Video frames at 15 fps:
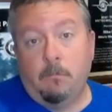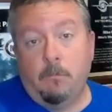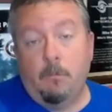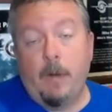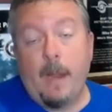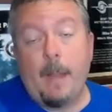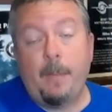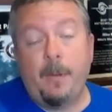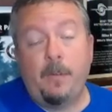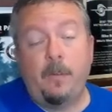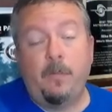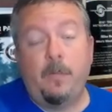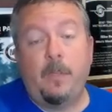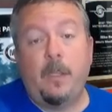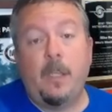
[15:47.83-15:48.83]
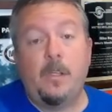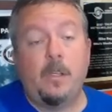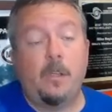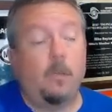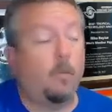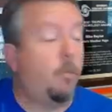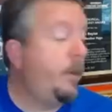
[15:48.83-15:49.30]
Rapid
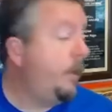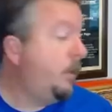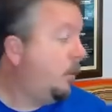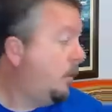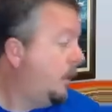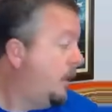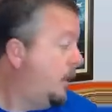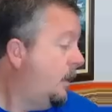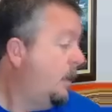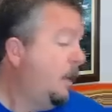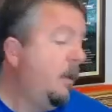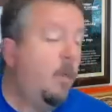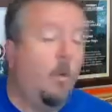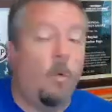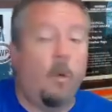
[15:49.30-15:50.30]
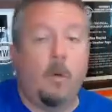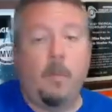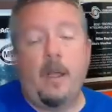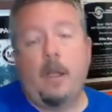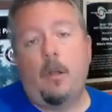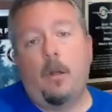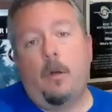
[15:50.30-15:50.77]
intensification is real. The
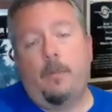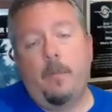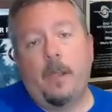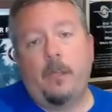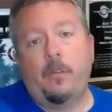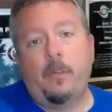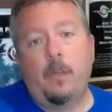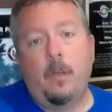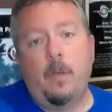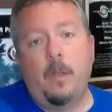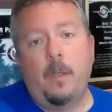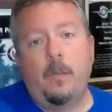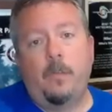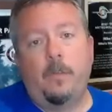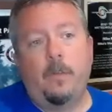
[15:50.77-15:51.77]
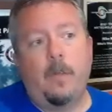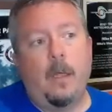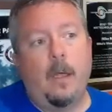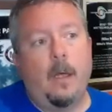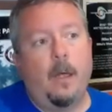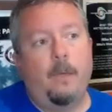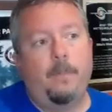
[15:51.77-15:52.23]
warmer that Gulf of Mexico is,
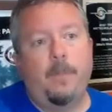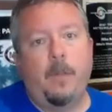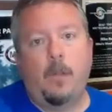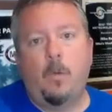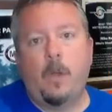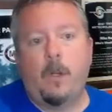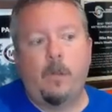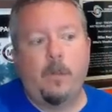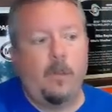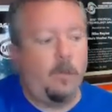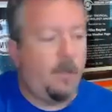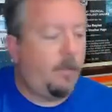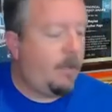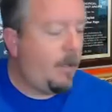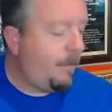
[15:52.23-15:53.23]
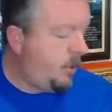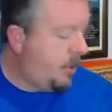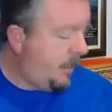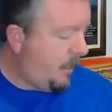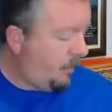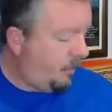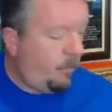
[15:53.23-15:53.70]
the quicker these things have a
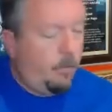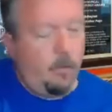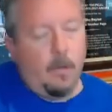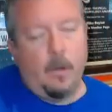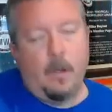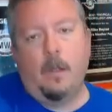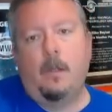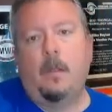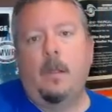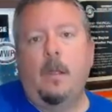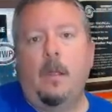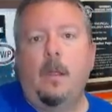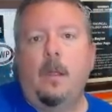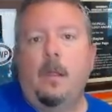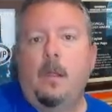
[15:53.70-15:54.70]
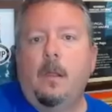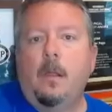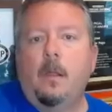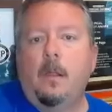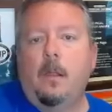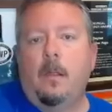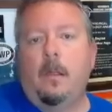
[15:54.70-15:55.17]
chance to
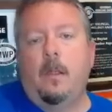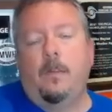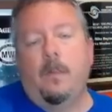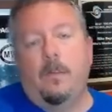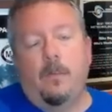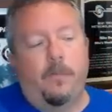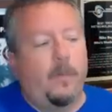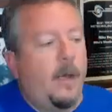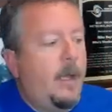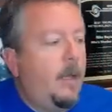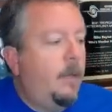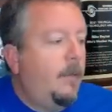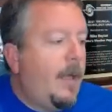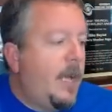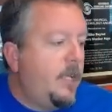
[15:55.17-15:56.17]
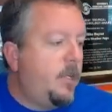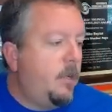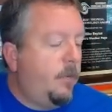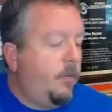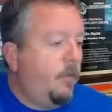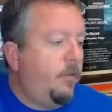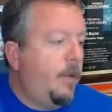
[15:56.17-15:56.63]
intensify. Last
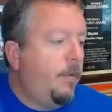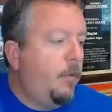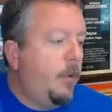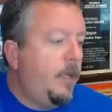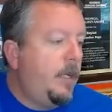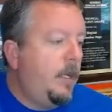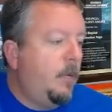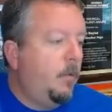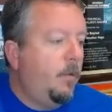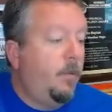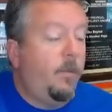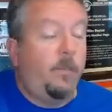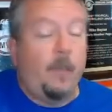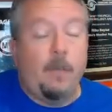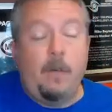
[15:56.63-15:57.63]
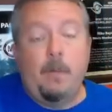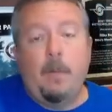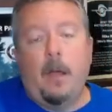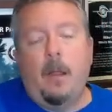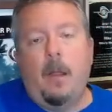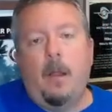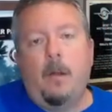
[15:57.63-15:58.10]
year, for example, Ian was a 70
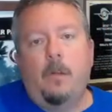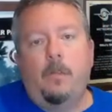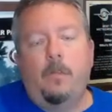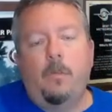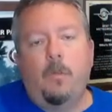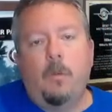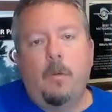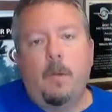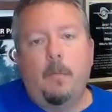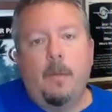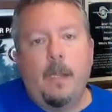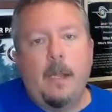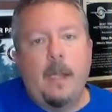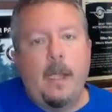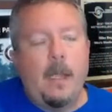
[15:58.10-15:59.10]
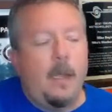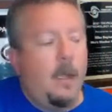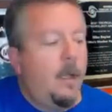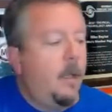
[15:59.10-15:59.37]
mile an hour storm on Monday,